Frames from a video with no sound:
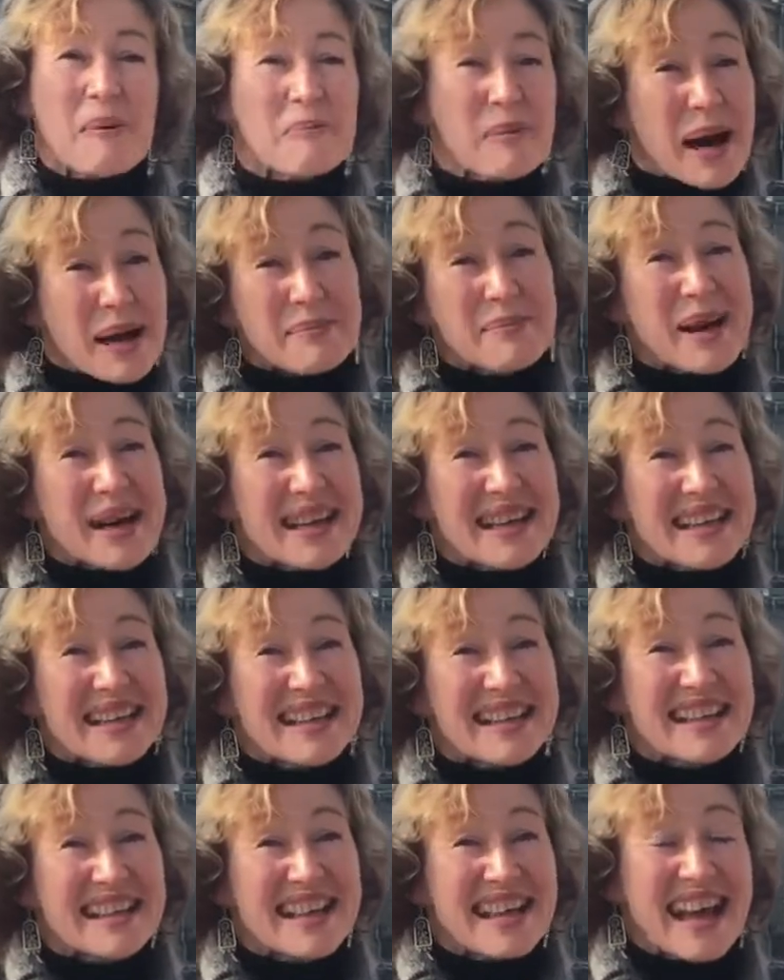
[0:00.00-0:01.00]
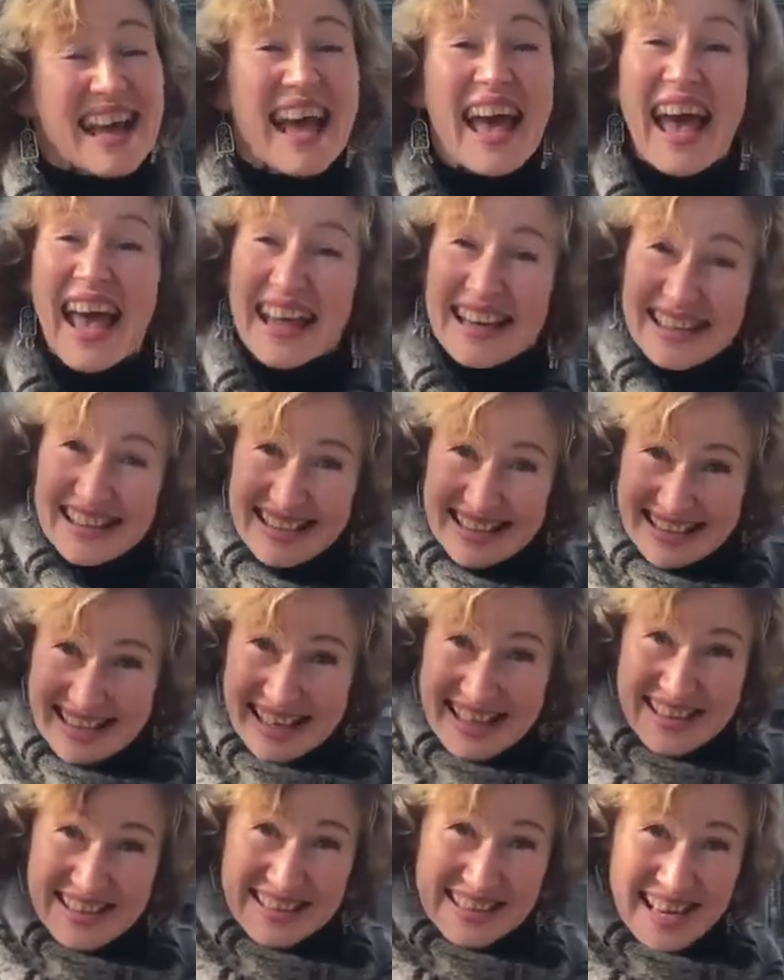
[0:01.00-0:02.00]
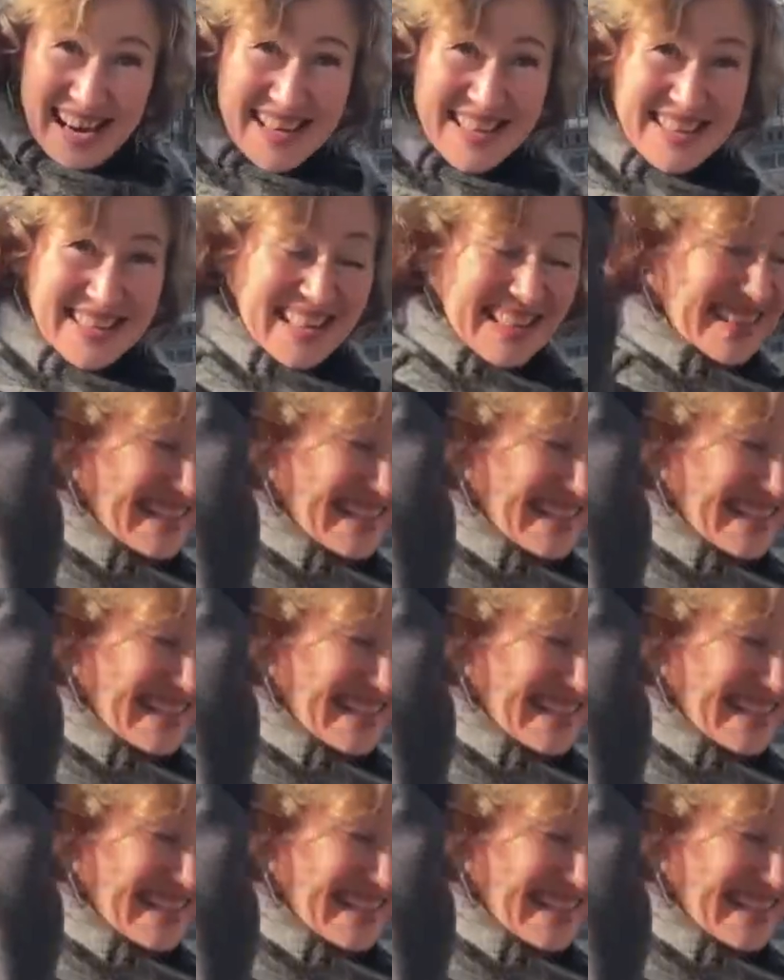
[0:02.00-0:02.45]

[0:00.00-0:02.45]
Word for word: bye bye and see you in Russia.